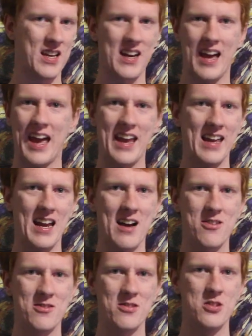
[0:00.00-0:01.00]
kind of hanging
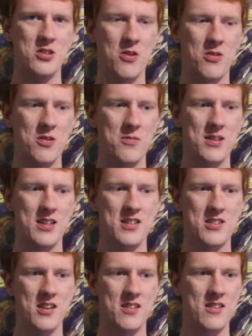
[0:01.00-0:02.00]
out and joking with
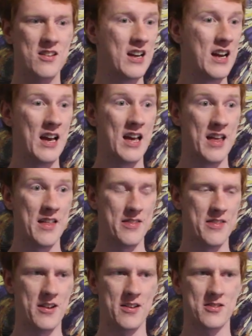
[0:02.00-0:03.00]
each other.
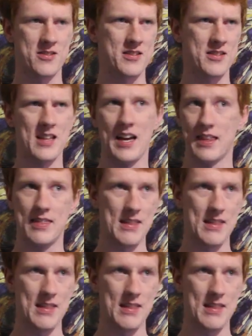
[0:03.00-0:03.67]
There's like